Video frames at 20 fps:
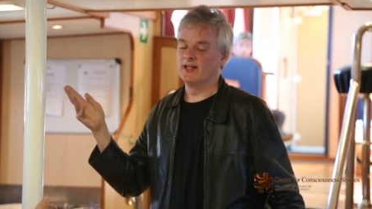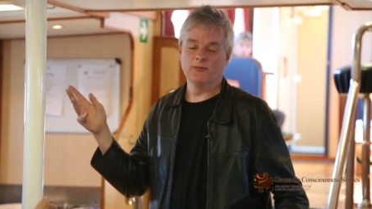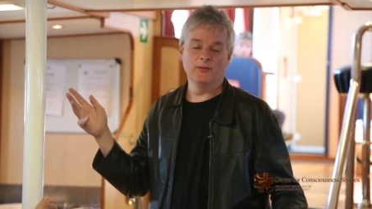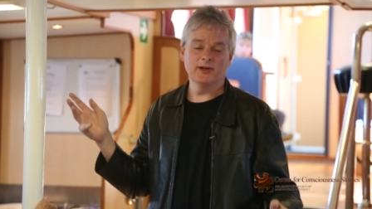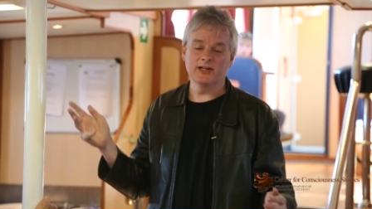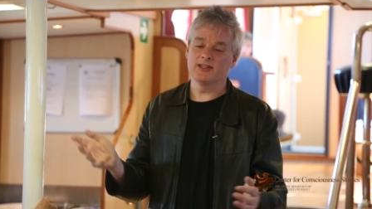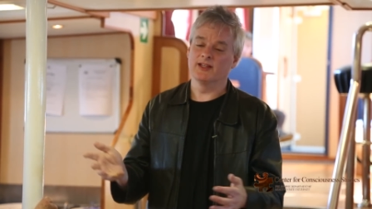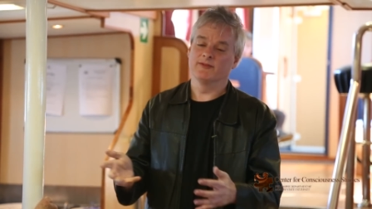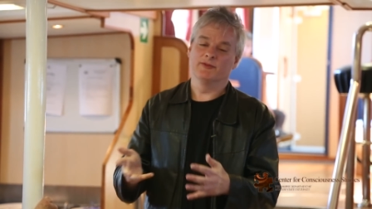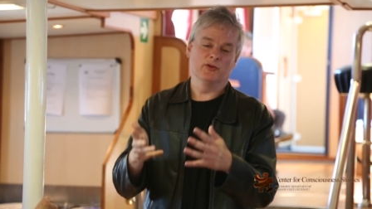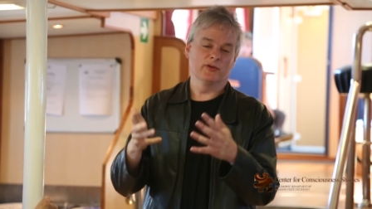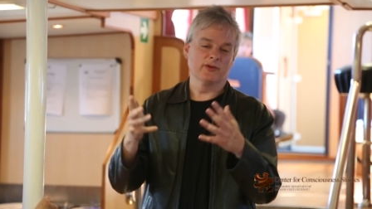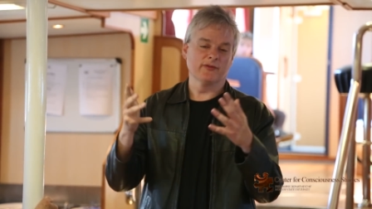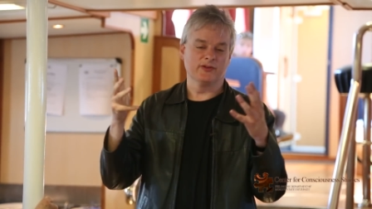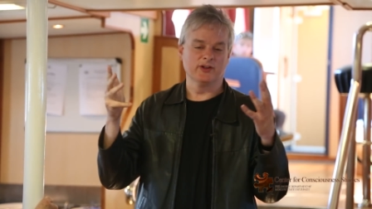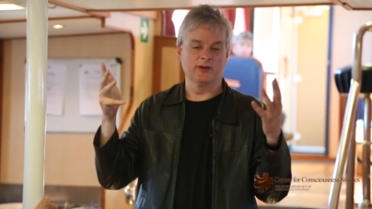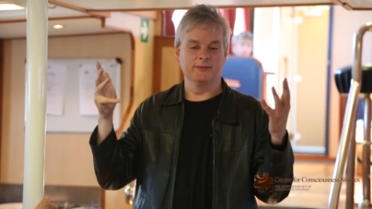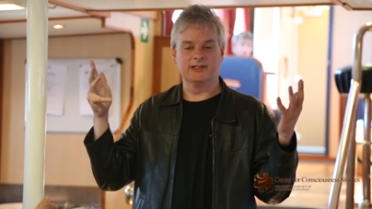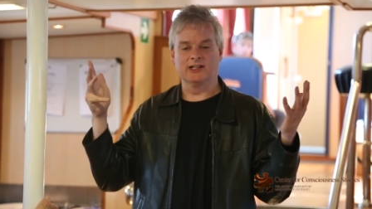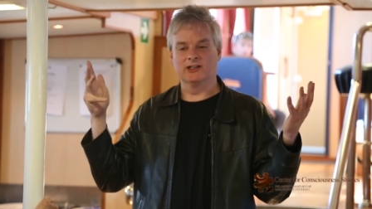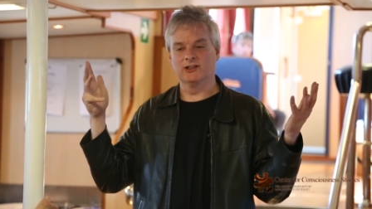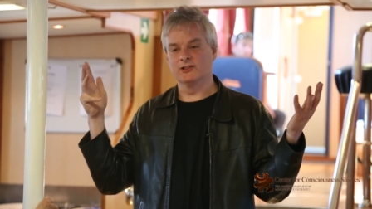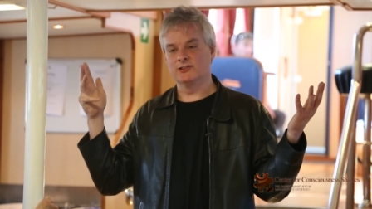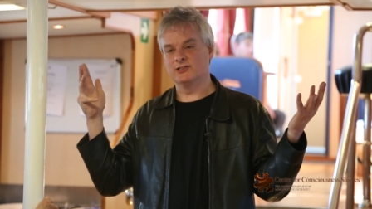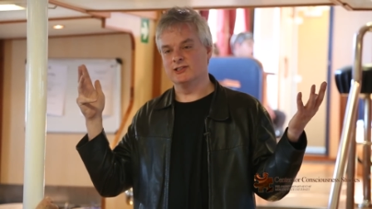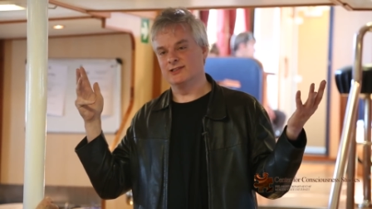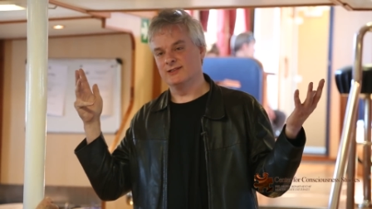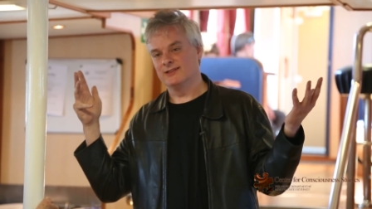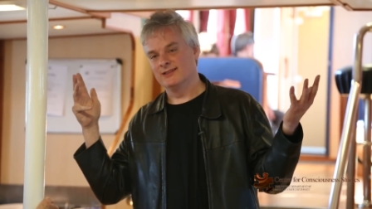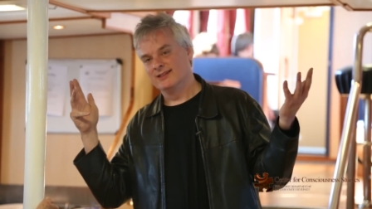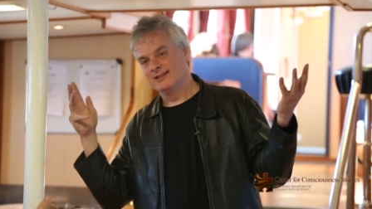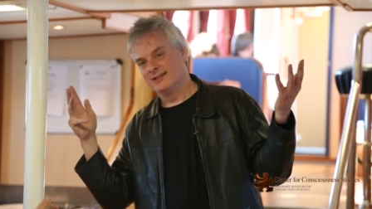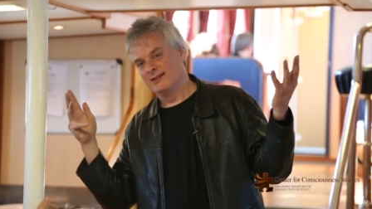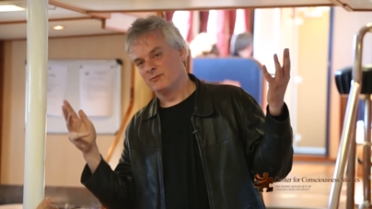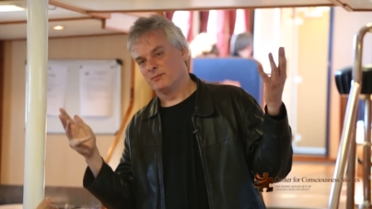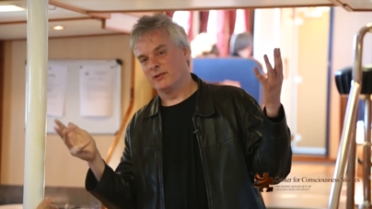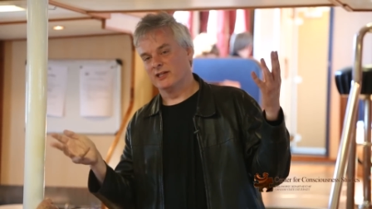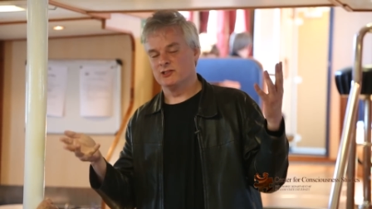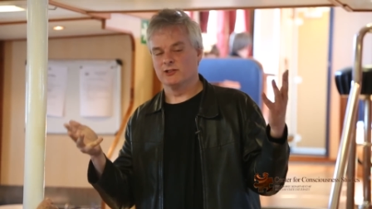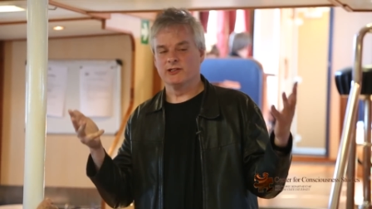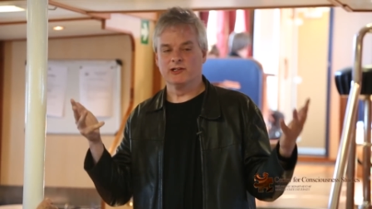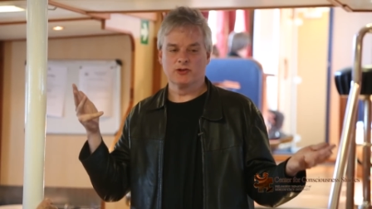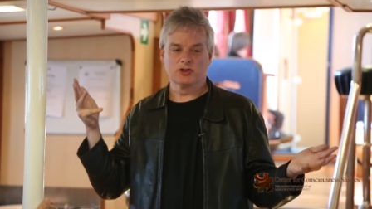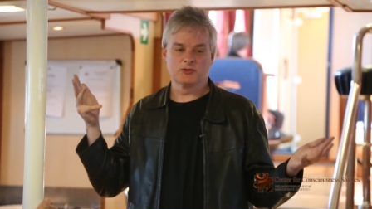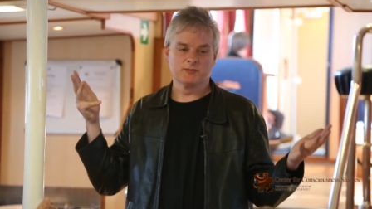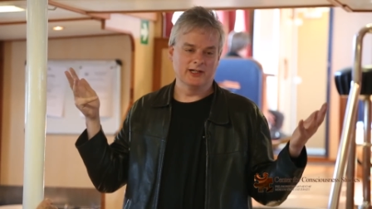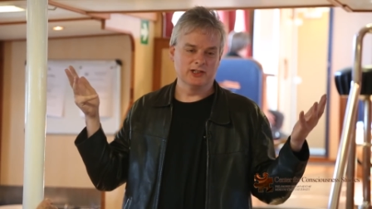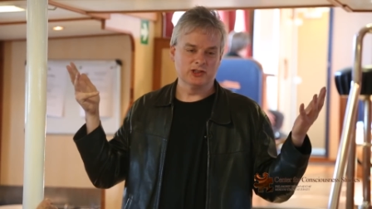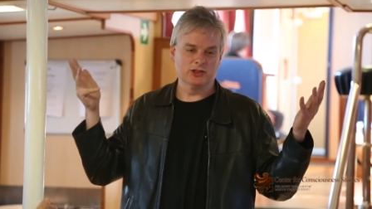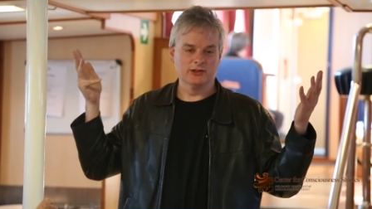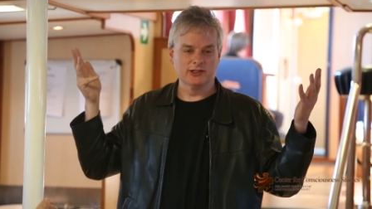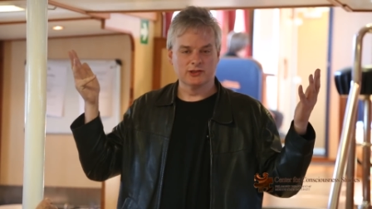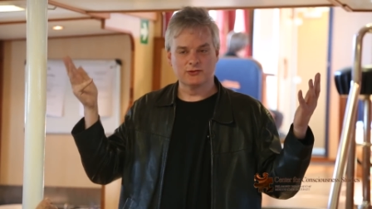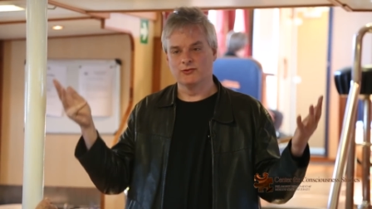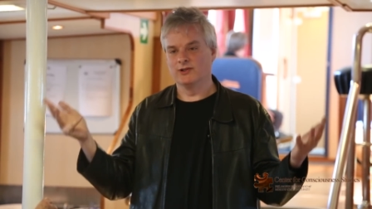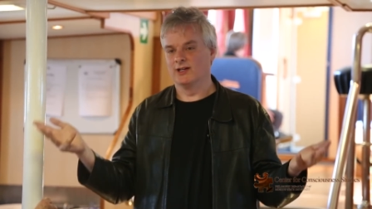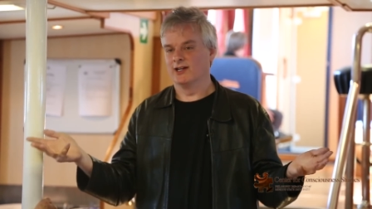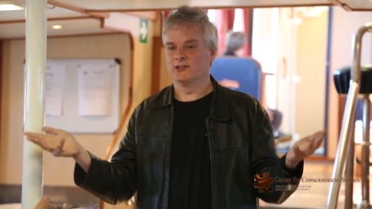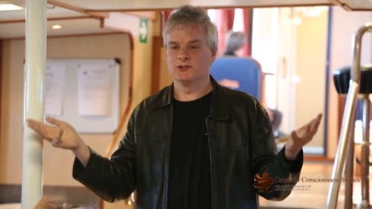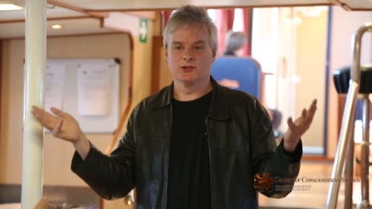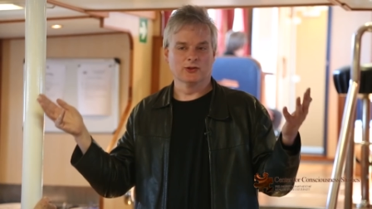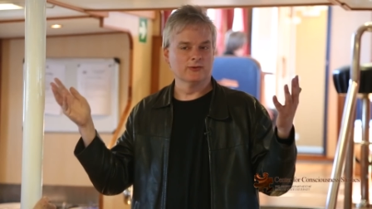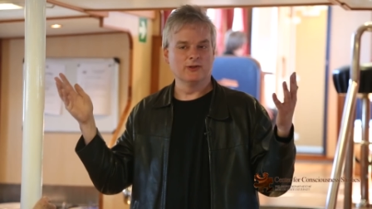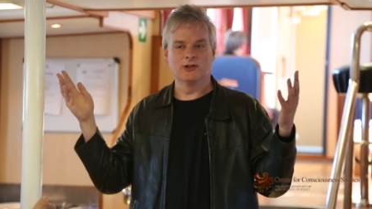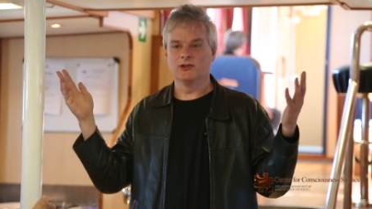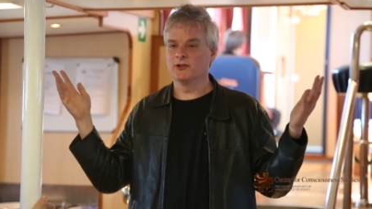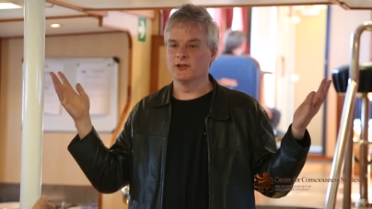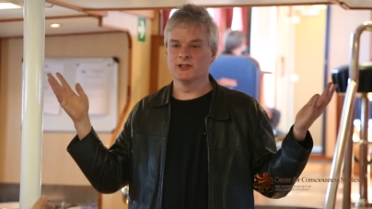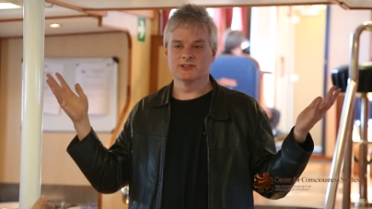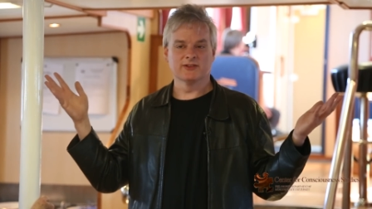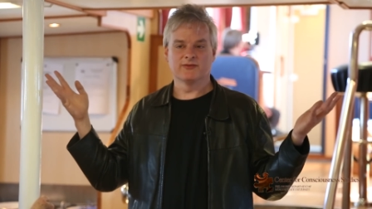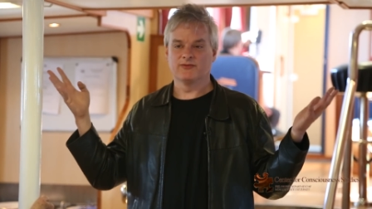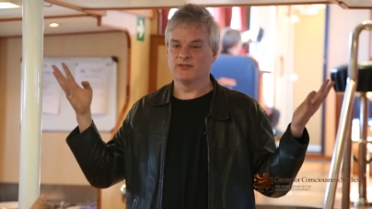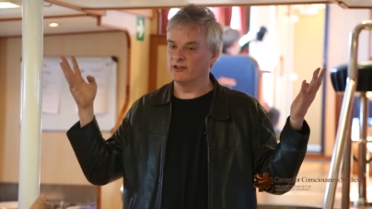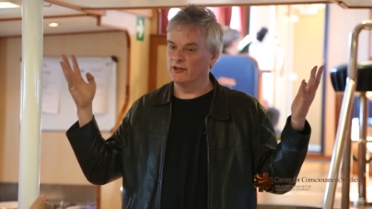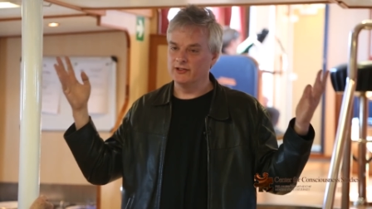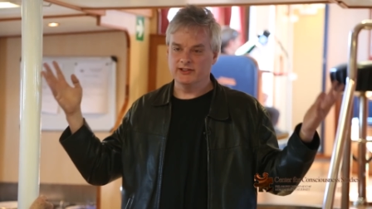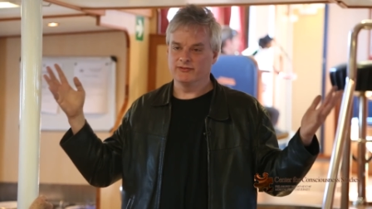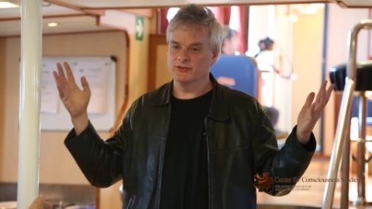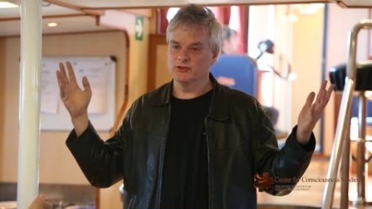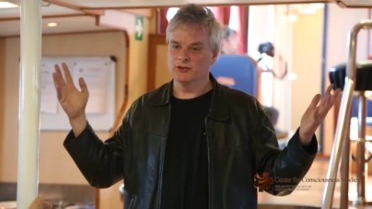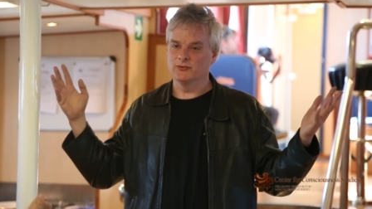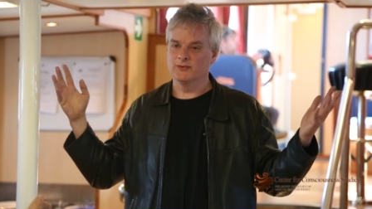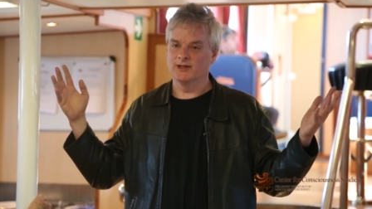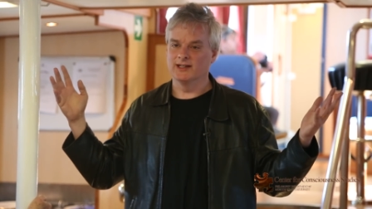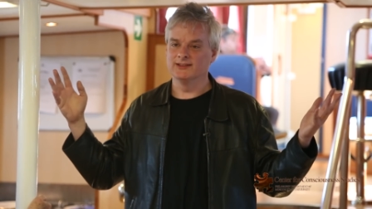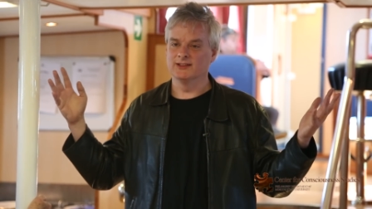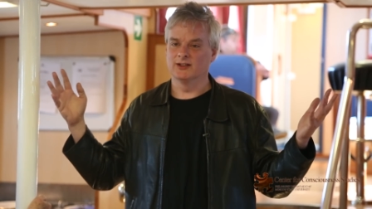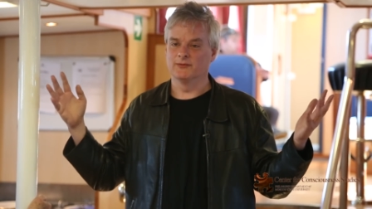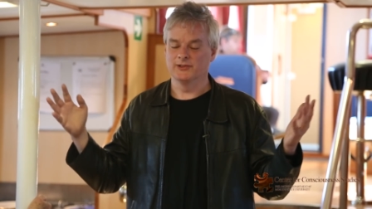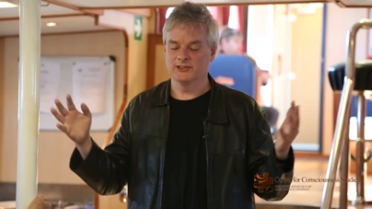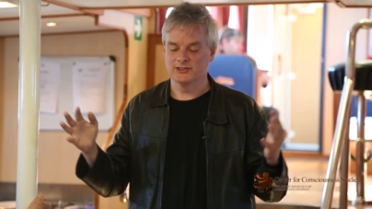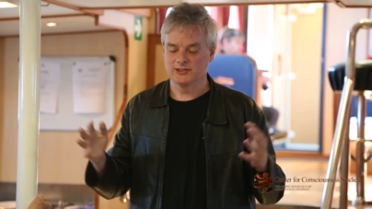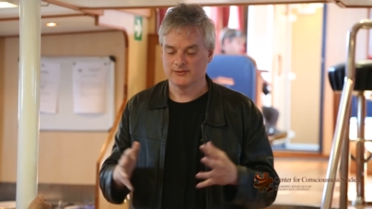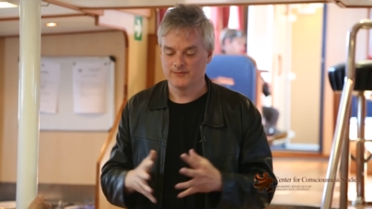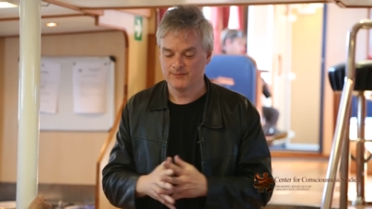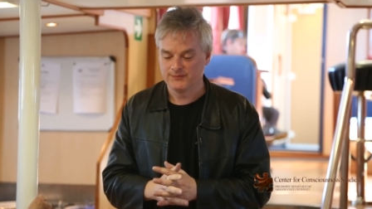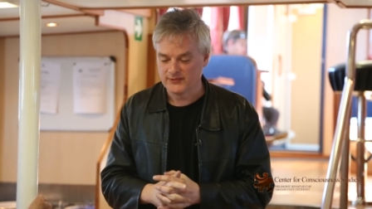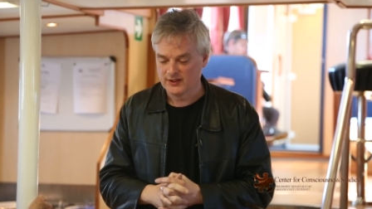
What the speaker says: And whether that view of the phenomenology based on introspection is right or wrong is a very difficult one on which